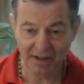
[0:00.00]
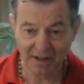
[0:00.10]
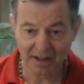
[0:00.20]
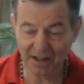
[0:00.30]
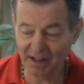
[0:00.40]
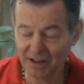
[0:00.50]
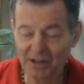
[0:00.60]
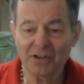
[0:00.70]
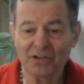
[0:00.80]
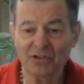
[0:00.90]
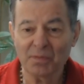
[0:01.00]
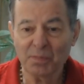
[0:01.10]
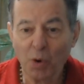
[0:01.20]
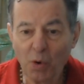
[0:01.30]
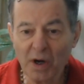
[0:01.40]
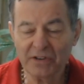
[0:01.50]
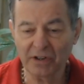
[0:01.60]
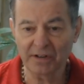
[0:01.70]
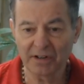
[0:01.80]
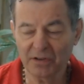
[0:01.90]
you, are just poison.
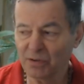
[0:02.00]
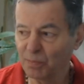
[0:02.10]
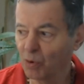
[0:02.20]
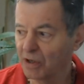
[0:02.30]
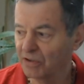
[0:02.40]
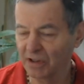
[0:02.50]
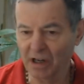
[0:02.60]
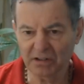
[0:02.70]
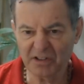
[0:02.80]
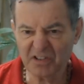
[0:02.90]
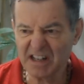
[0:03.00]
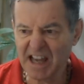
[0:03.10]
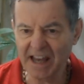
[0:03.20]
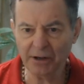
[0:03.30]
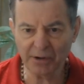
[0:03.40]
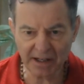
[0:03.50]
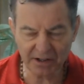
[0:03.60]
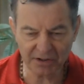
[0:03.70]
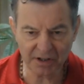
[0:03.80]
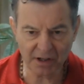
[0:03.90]
This is poison. All this Gatorade
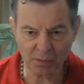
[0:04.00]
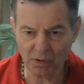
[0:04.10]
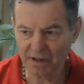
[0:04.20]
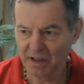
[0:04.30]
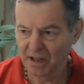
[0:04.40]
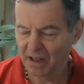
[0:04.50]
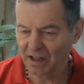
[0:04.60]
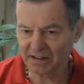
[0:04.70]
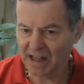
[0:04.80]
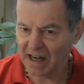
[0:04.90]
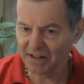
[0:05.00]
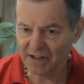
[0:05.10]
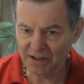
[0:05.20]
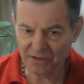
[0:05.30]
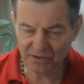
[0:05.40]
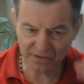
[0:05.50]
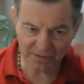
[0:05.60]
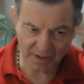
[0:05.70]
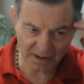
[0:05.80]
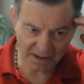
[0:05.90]
is another one. A lot of these
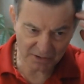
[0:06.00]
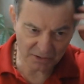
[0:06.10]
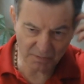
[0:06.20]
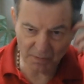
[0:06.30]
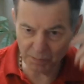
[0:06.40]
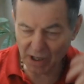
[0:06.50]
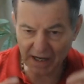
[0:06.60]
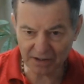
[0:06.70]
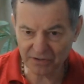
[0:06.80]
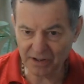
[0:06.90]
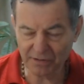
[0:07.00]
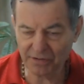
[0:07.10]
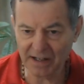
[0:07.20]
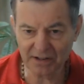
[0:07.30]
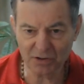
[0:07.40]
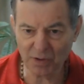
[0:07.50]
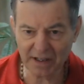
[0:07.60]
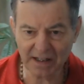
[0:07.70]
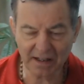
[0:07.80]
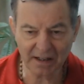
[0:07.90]
uh, products that you find
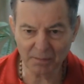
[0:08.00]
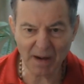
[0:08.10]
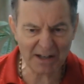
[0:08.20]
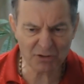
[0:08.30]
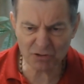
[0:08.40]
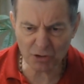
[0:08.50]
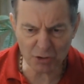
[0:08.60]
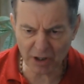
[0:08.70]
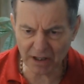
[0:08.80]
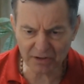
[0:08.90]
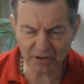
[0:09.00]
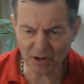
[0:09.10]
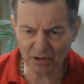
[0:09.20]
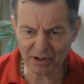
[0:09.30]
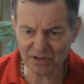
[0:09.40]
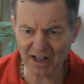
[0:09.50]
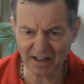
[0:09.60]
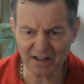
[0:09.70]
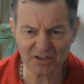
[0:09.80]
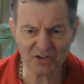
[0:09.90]
drinking and monster drinks and all this kind
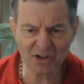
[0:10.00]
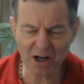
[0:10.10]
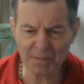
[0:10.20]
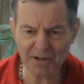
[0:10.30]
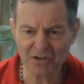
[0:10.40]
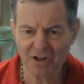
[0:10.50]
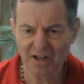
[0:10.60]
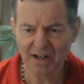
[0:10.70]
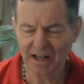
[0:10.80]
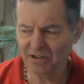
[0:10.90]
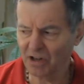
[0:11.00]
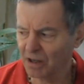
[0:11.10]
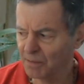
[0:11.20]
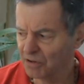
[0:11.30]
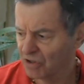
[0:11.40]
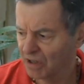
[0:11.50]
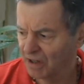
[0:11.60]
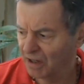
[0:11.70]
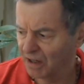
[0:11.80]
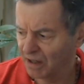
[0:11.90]
of, it's just garbage. It's garbage.
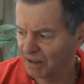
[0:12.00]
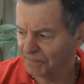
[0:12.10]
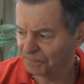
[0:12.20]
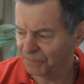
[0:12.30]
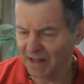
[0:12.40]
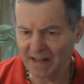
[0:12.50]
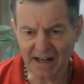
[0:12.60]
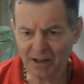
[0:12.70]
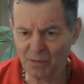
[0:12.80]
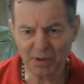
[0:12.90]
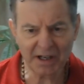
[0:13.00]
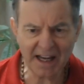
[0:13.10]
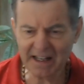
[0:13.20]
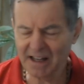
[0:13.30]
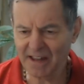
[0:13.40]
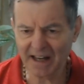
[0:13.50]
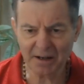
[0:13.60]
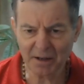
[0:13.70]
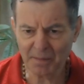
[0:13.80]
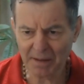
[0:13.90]
Um, and I don't put any of that
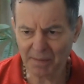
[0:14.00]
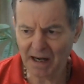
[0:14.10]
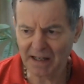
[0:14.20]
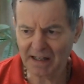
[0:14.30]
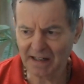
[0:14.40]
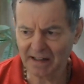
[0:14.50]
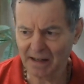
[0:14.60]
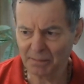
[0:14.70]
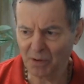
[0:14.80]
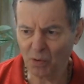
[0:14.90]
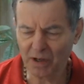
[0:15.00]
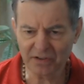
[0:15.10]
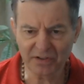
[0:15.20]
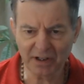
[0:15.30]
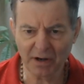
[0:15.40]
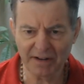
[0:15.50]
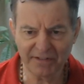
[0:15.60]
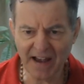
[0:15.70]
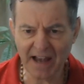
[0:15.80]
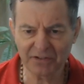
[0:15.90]
into my body, and I'm always, you know, I
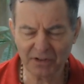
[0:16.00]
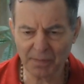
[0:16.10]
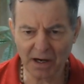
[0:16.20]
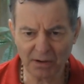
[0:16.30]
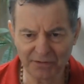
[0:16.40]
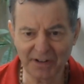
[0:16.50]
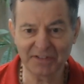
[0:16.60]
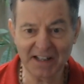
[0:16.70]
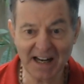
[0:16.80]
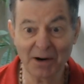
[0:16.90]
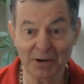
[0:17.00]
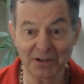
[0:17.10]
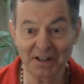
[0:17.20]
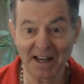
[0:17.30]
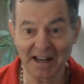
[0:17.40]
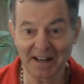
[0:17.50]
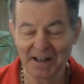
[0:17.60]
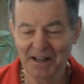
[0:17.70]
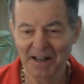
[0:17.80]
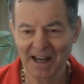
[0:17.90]
fast about 15 hours a day.
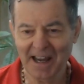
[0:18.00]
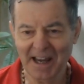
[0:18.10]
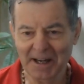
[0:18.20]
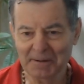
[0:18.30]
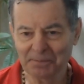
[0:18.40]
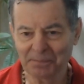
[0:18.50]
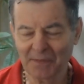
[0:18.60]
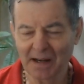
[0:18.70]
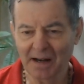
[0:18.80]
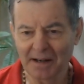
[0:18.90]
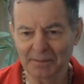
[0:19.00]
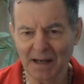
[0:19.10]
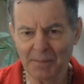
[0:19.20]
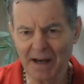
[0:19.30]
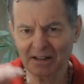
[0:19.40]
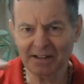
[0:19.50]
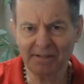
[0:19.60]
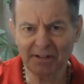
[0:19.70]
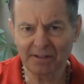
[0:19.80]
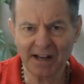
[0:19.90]
And um, I'm at a
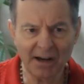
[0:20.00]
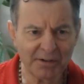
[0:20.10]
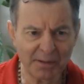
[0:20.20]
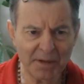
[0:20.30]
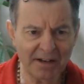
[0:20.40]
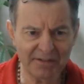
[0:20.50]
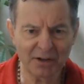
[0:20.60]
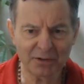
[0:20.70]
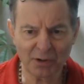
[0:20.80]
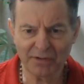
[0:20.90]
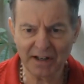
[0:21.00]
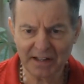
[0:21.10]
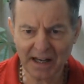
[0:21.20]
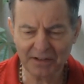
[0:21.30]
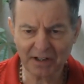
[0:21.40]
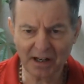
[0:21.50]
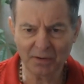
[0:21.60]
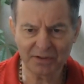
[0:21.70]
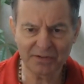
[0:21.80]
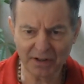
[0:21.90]
level of health. I mean, I feel so fantastic. I
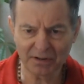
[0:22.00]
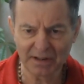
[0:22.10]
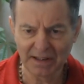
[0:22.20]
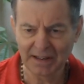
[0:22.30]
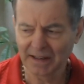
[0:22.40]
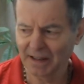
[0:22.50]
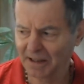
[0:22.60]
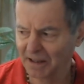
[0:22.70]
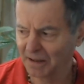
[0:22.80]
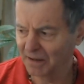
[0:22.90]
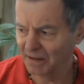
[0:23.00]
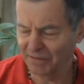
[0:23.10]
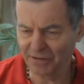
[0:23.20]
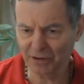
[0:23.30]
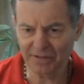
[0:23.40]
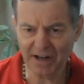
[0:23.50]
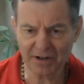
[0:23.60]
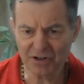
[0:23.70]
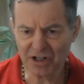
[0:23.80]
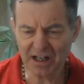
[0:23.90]
always feel uh, full of
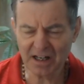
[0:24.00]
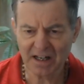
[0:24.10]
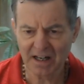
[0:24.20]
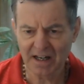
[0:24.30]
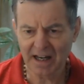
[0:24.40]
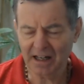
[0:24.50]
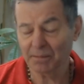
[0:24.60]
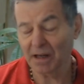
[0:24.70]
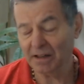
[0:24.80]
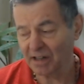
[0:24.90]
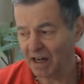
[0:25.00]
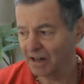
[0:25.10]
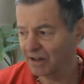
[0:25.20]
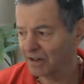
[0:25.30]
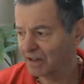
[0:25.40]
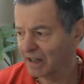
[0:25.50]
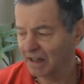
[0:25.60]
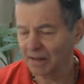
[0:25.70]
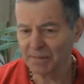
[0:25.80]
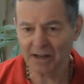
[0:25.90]
energy, and I'm not tired,
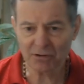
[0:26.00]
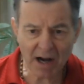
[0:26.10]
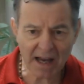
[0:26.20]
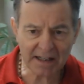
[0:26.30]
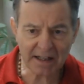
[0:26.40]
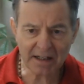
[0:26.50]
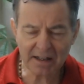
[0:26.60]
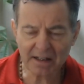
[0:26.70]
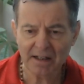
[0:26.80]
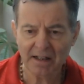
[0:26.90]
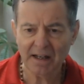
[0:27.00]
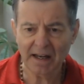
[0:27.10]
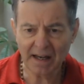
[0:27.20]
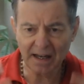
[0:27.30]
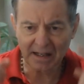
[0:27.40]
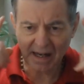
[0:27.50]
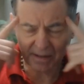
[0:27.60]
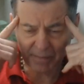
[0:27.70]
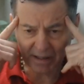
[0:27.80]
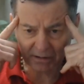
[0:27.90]
and I'm not dragging, and I
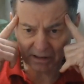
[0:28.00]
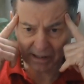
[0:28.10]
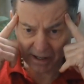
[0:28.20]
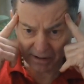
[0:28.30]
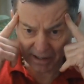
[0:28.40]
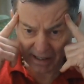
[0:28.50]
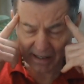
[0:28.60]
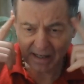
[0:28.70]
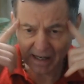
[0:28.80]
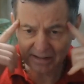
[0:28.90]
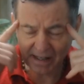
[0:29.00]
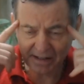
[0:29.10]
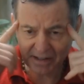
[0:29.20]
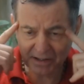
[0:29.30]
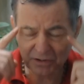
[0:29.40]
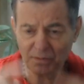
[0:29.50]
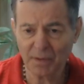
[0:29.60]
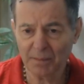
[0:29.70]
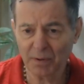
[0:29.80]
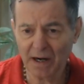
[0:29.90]
have mental clarity. I take things from my
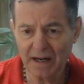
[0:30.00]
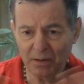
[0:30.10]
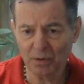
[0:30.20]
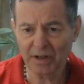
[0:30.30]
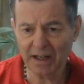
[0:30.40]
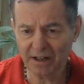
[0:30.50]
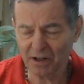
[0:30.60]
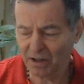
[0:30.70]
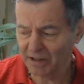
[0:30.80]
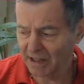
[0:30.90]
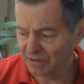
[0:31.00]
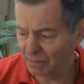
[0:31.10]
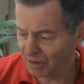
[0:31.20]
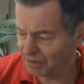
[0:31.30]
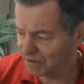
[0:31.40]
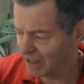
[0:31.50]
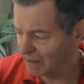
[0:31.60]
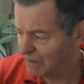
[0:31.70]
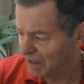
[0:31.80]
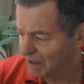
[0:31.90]
brain. We'll get into all that some other time.
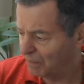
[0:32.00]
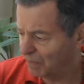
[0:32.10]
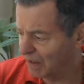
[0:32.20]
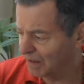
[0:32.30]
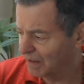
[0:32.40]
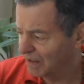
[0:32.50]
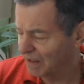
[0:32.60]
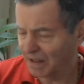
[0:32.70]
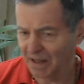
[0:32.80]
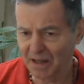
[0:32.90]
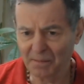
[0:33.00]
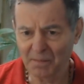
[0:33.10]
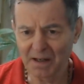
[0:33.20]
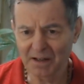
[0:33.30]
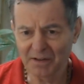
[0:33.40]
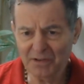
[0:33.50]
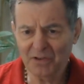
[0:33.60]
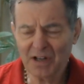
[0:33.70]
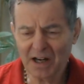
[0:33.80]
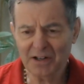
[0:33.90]
But um, this
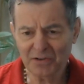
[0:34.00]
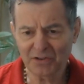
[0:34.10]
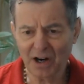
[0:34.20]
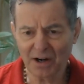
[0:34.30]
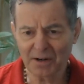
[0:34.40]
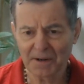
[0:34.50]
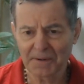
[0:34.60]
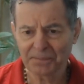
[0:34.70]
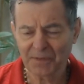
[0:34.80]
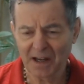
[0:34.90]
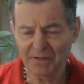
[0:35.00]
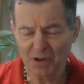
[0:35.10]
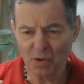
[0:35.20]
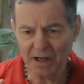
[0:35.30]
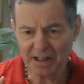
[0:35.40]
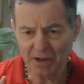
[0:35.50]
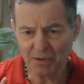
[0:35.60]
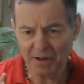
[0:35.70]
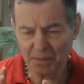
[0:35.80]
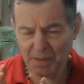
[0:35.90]
is how you start if you want to get rid
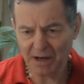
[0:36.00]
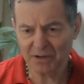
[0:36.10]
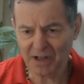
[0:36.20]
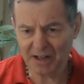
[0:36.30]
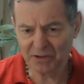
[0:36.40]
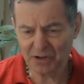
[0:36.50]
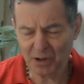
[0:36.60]
of the parasites in your